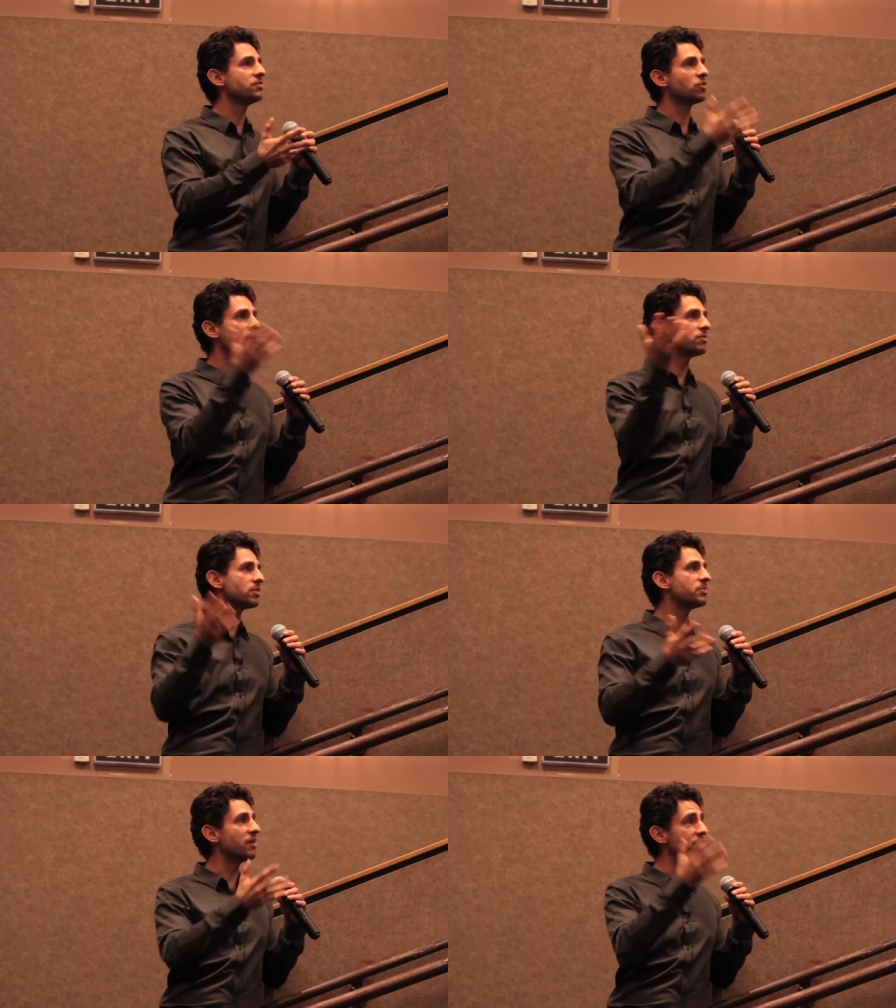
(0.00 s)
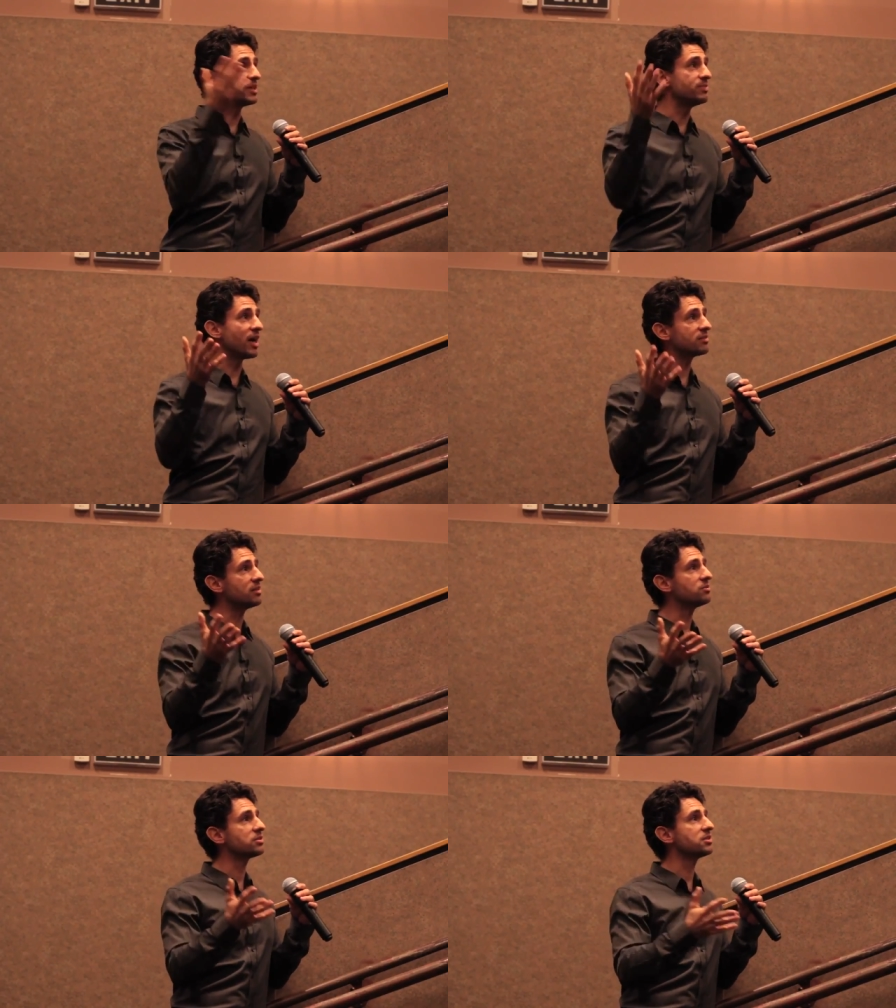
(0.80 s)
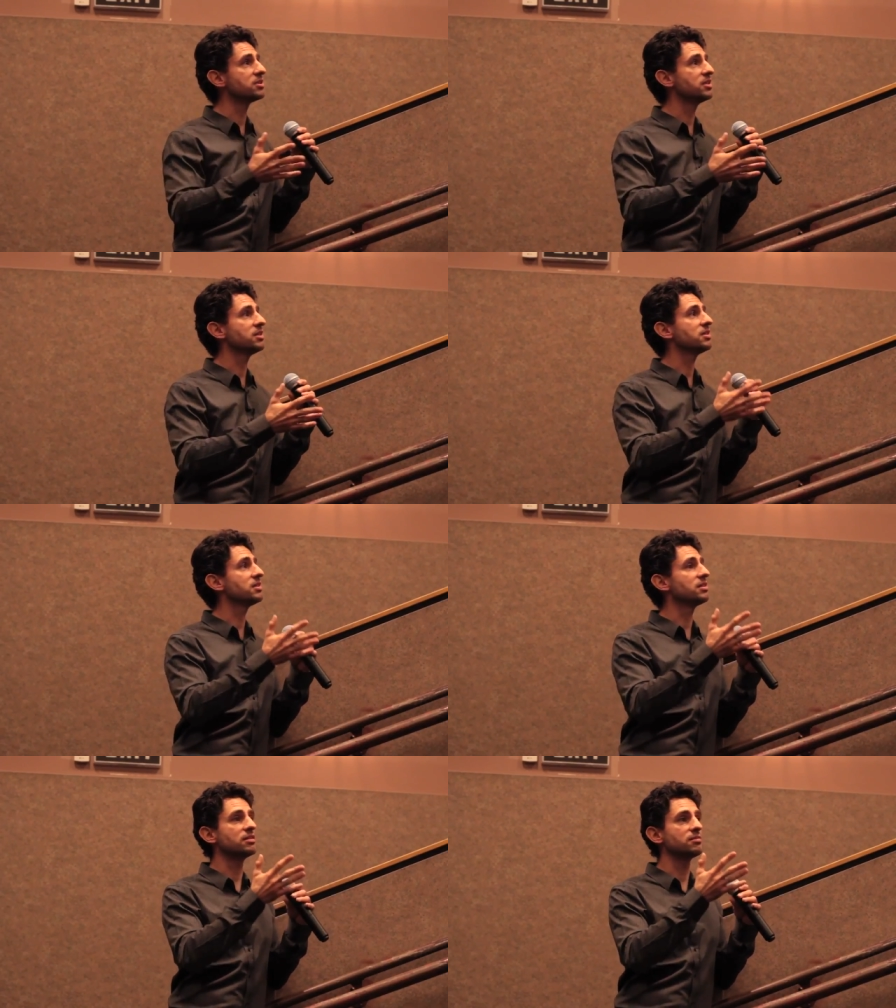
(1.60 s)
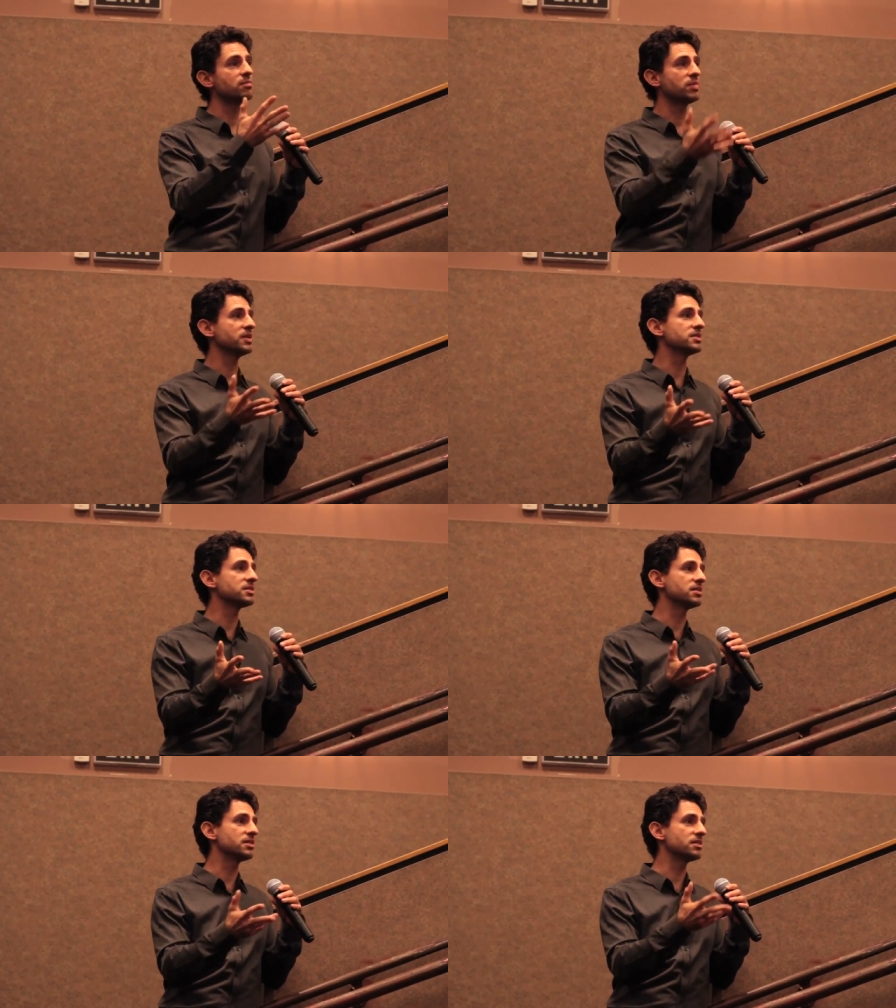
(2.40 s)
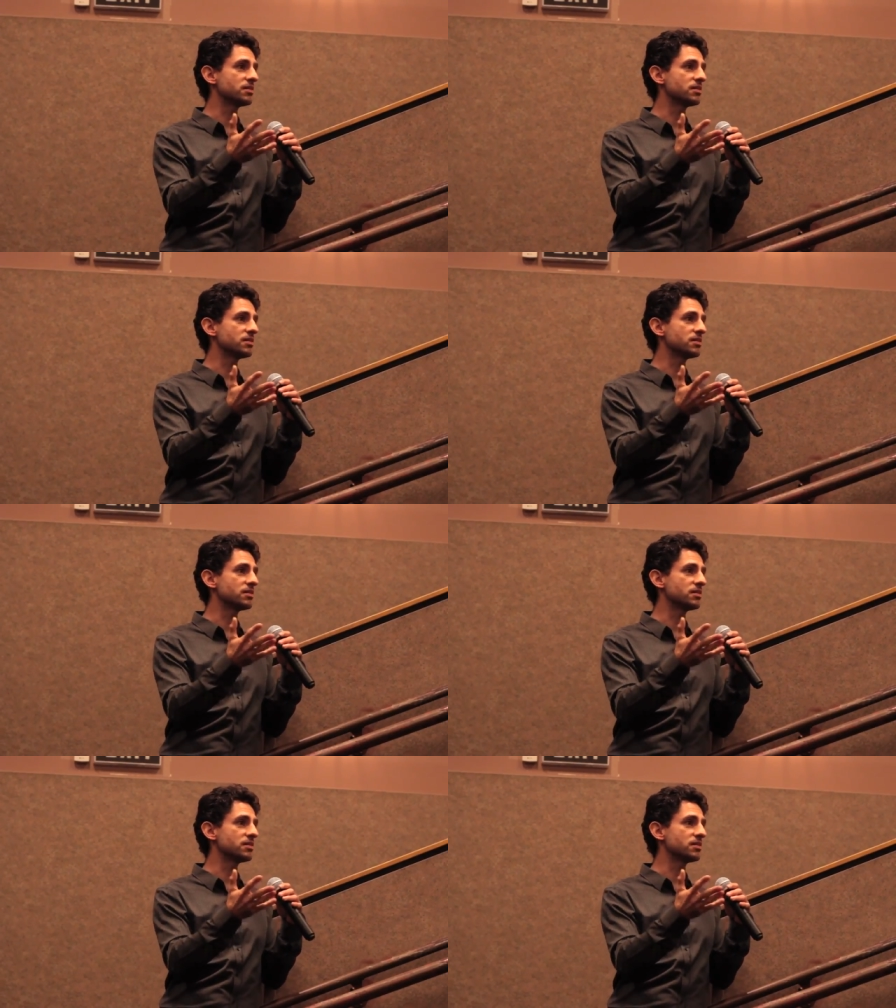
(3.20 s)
if you come from diverse backgrounds, please,